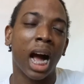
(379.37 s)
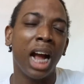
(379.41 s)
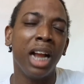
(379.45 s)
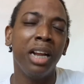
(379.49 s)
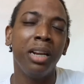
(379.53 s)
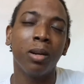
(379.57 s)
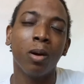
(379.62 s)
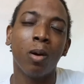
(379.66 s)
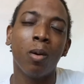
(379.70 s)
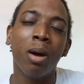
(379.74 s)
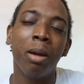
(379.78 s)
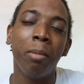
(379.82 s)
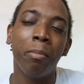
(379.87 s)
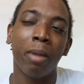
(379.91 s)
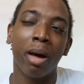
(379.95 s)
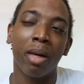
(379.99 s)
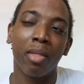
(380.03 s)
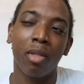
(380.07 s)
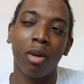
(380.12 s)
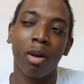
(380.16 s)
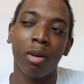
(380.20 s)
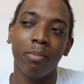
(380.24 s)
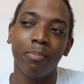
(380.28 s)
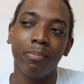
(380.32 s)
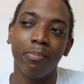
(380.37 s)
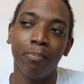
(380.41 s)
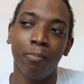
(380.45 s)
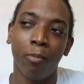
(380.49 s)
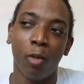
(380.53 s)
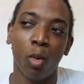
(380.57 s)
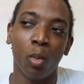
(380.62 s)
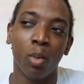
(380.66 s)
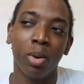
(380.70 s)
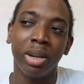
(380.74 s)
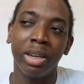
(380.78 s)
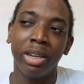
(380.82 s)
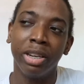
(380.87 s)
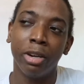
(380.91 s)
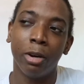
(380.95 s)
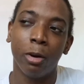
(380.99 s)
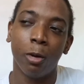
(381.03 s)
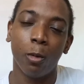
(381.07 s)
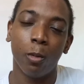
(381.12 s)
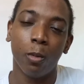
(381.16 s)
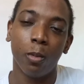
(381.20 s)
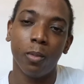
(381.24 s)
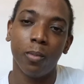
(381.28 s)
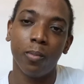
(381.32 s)
I know a mother would
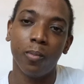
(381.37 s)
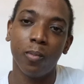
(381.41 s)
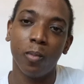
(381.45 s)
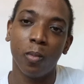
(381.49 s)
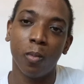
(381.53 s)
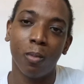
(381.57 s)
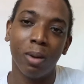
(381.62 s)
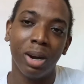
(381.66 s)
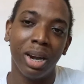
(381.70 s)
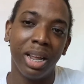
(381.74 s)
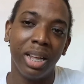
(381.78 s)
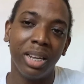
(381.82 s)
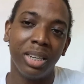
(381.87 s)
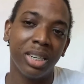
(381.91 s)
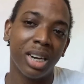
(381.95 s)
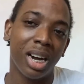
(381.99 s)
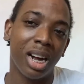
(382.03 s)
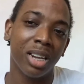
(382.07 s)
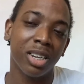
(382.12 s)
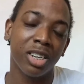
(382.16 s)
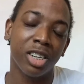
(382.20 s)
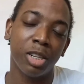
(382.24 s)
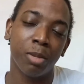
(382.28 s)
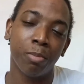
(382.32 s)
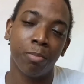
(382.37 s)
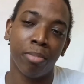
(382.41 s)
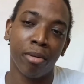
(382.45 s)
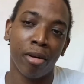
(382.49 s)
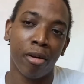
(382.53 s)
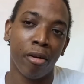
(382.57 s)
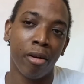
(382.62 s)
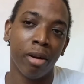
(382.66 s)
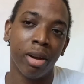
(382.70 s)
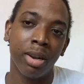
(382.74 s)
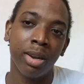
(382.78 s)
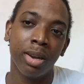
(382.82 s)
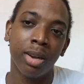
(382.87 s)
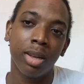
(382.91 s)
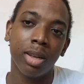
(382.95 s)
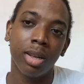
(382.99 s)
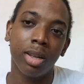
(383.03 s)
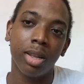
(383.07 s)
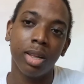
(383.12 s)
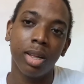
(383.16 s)
know when a child is born